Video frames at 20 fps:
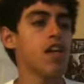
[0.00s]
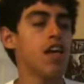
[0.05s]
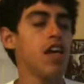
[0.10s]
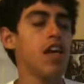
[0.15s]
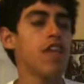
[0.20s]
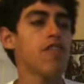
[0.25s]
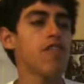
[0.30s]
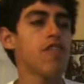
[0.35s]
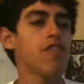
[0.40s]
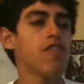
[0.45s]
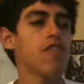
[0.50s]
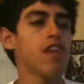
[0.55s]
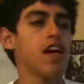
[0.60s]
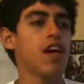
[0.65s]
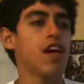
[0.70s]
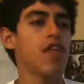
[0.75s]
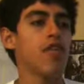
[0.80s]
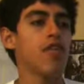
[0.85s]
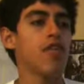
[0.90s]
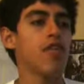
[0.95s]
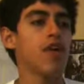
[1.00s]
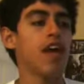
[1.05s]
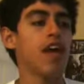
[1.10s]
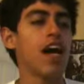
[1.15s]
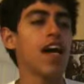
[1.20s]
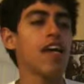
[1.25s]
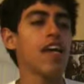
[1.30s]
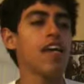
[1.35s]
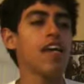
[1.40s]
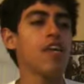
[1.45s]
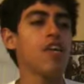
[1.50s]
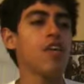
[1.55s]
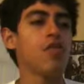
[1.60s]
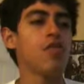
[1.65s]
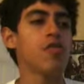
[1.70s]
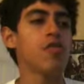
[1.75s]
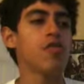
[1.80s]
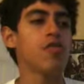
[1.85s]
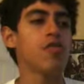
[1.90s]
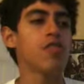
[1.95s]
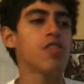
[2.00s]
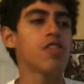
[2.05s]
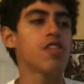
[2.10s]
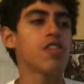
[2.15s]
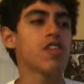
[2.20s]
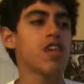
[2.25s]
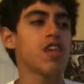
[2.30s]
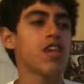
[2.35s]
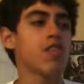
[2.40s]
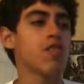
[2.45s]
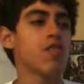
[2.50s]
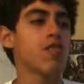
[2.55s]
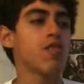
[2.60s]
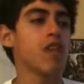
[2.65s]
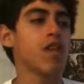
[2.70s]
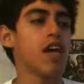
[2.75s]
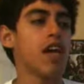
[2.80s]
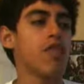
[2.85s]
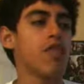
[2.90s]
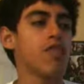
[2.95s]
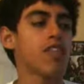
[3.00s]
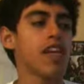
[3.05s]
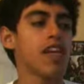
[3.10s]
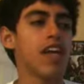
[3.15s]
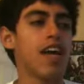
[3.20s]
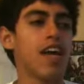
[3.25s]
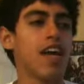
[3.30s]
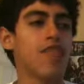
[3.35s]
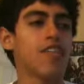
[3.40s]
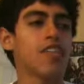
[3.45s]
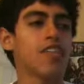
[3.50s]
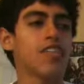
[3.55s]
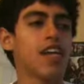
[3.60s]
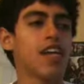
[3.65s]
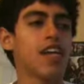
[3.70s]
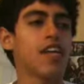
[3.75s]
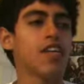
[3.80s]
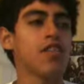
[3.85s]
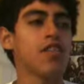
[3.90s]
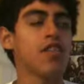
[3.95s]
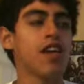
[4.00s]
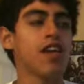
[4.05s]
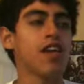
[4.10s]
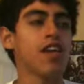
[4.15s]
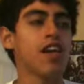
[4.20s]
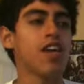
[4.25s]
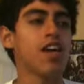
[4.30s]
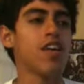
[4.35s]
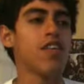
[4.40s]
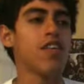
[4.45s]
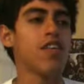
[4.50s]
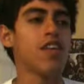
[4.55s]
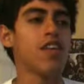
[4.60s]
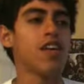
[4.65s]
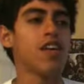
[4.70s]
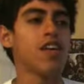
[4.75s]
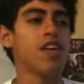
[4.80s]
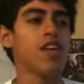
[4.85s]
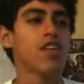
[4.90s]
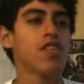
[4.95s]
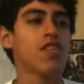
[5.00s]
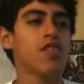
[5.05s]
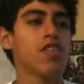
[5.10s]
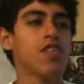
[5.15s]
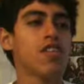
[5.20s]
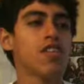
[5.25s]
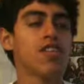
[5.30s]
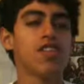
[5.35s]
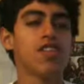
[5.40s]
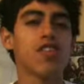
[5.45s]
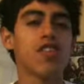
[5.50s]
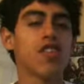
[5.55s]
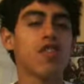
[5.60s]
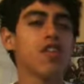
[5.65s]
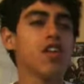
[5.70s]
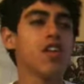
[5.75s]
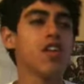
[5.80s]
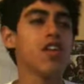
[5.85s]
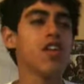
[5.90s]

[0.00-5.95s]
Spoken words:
If what I knew was what I was going to have to say to you right now wasn't so...